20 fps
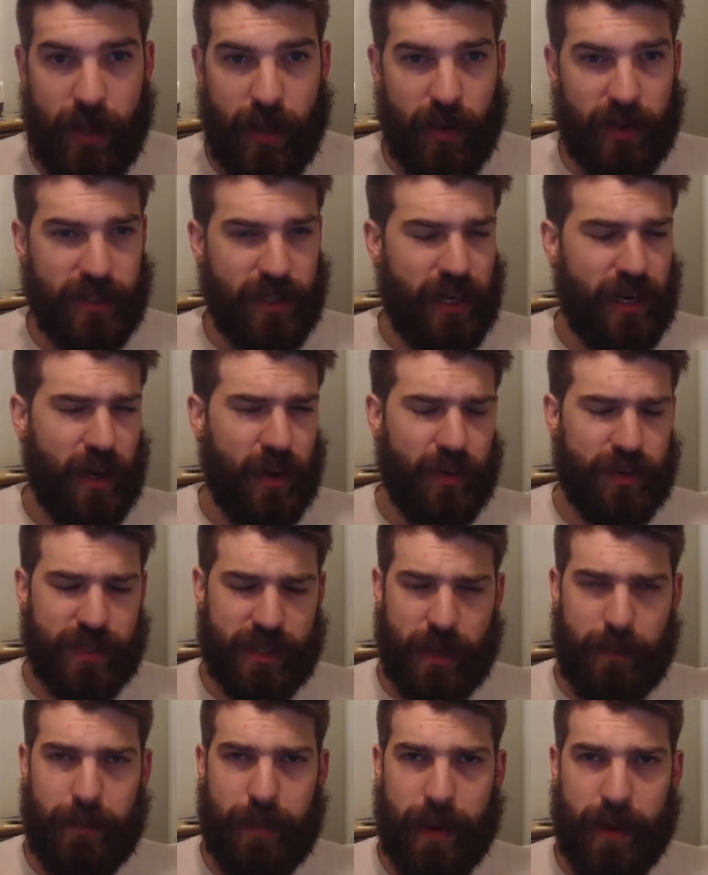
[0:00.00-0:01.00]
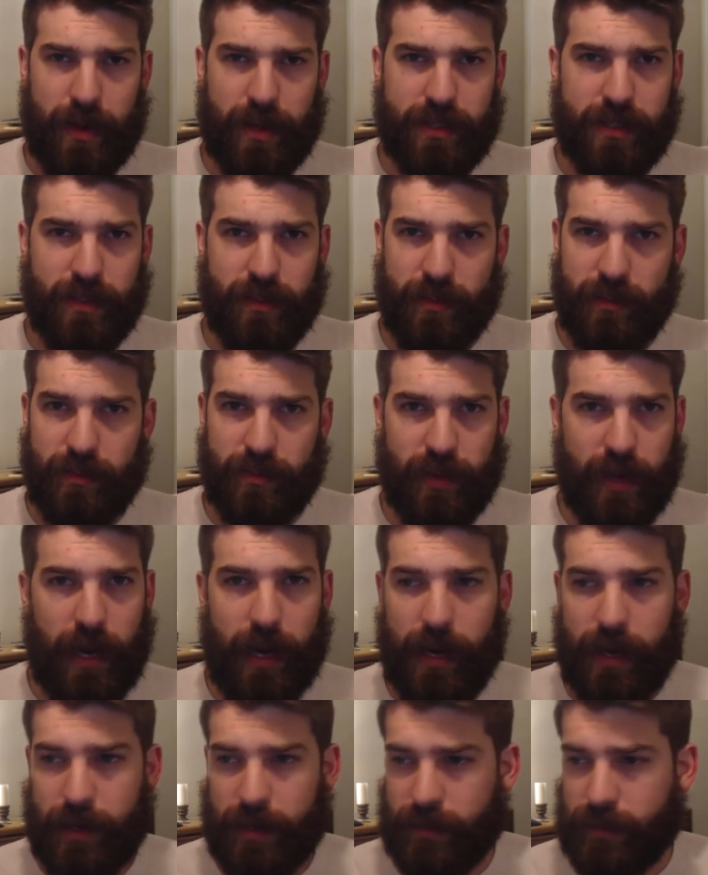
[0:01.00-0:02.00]
There's a comparison
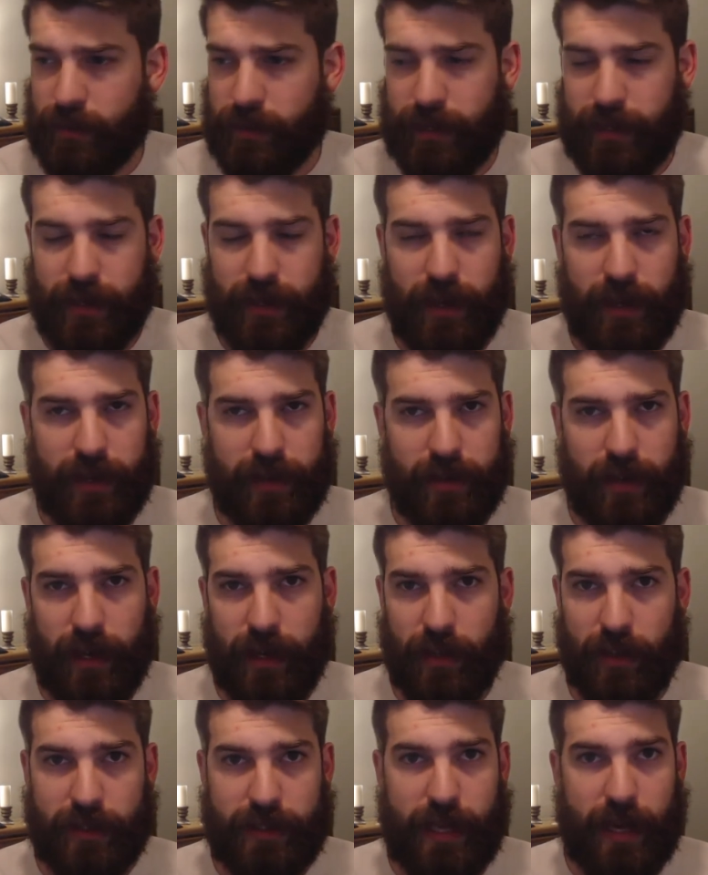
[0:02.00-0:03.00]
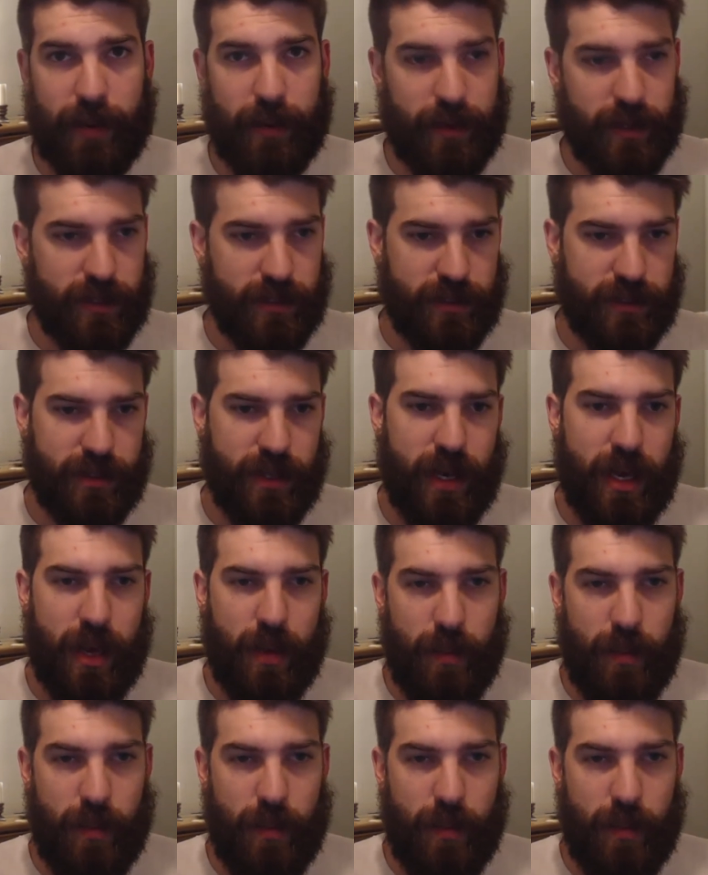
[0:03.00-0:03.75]
link I looked at because